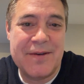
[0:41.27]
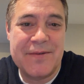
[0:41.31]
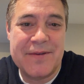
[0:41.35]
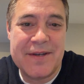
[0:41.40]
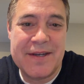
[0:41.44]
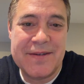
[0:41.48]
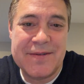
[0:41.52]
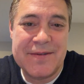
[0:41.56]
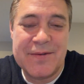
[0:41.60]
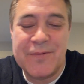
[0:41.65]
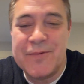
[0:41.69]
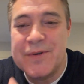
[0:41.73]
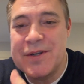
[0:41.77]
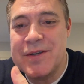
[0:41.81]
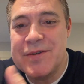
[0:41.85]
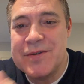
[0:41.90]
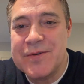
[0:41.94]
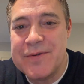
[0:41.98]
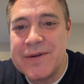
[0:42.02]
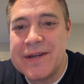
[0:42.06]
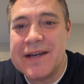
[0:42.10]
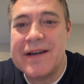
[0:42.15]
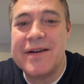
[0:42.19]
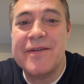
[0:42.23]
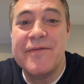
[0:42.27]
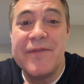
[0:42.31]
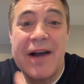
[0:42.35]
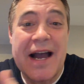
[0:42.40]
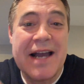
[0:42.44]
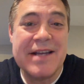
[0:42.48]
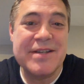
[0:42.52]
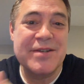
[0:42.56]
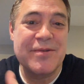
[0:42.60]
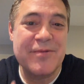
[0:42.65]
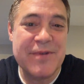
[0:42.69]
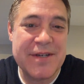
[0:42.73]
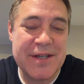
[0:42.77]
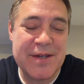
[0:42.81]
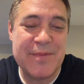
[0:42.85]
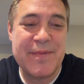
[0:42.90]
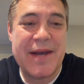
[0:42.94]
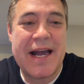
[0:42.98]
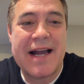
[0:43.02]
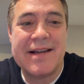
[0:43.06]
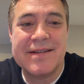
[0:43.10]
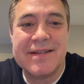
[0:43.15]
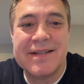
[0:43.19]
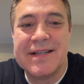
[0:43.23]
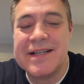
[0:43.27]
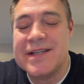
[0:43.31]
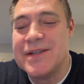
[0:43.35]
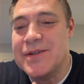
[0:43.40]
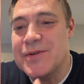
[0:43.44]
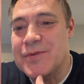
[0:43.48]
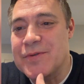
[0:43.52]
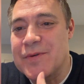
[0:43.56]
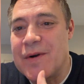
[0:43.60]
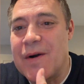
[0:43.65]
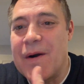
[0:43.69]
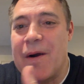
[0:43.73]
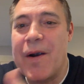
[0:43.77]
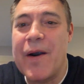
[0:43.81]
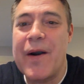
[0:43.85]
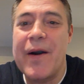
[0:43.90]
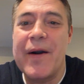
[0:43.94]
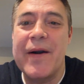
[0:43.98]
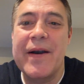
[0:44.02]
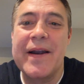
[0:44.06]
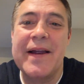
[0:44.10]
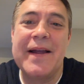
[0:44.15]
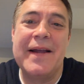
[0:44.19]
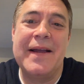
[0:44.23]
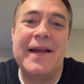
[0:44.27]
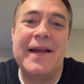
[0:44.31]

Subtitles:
Okay, so what are you doing in an advisory capacity? You are